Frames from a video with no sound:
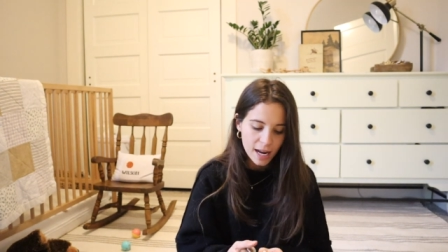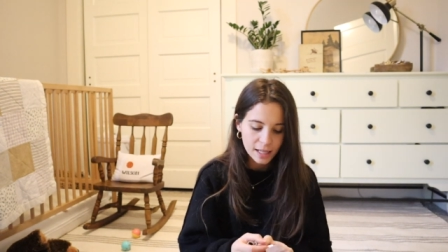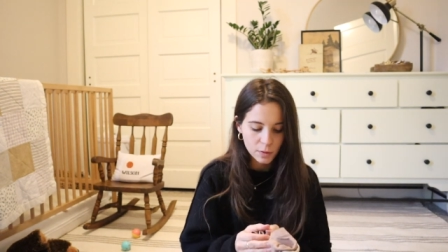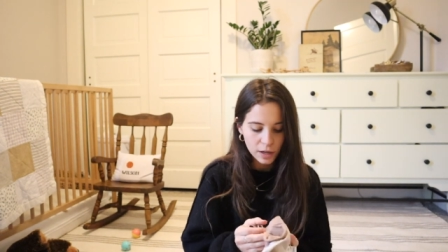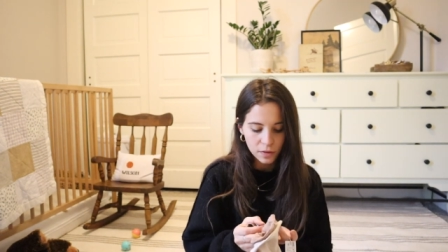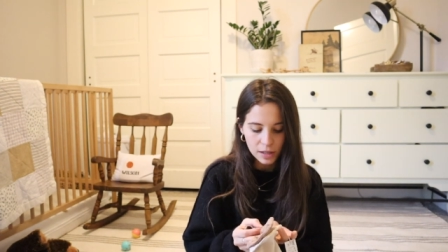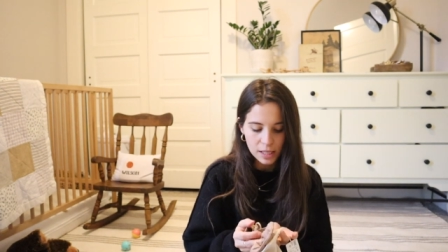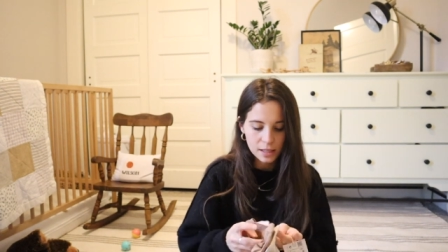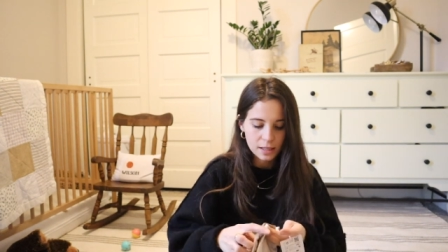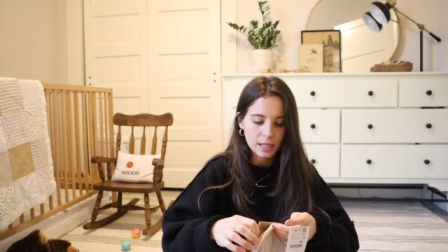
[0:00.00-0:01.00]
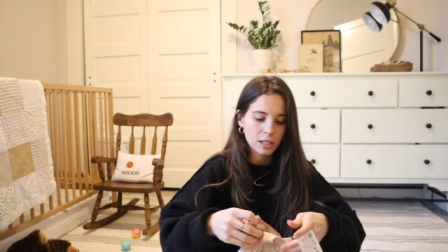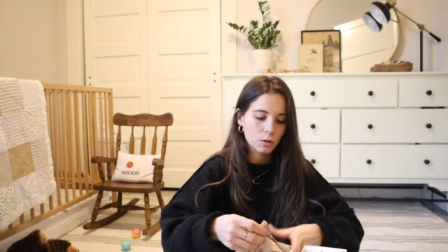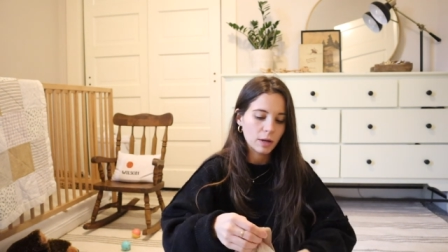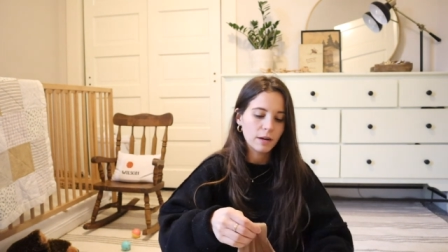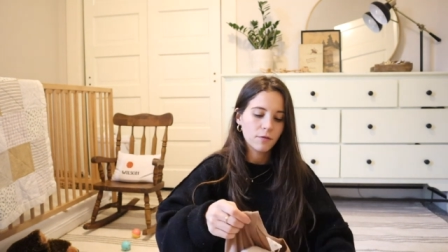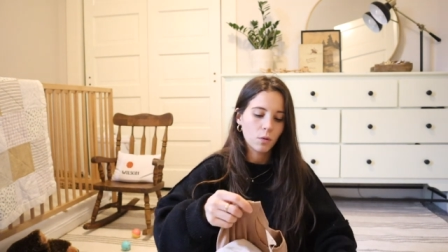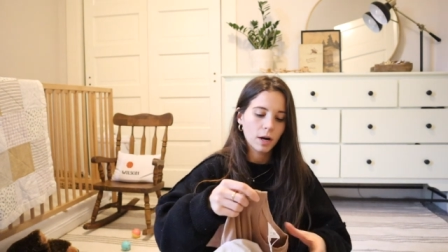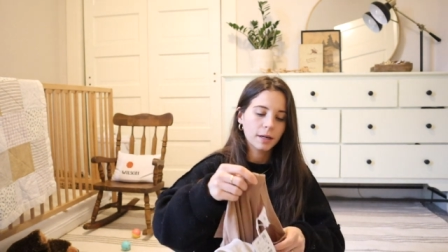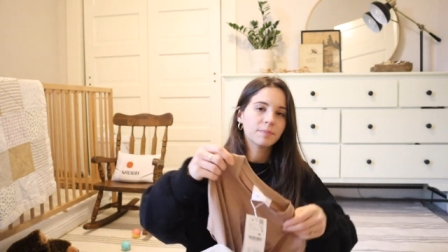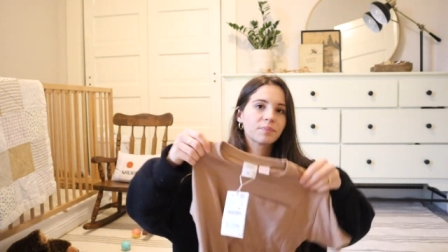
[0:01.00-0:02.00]
And so I got these in size three to
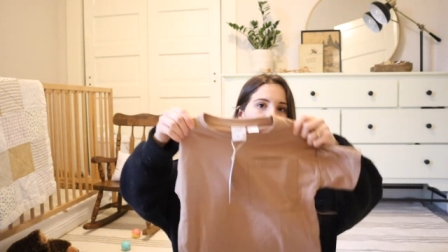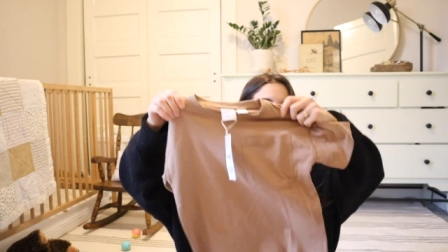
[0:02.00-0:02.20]
four,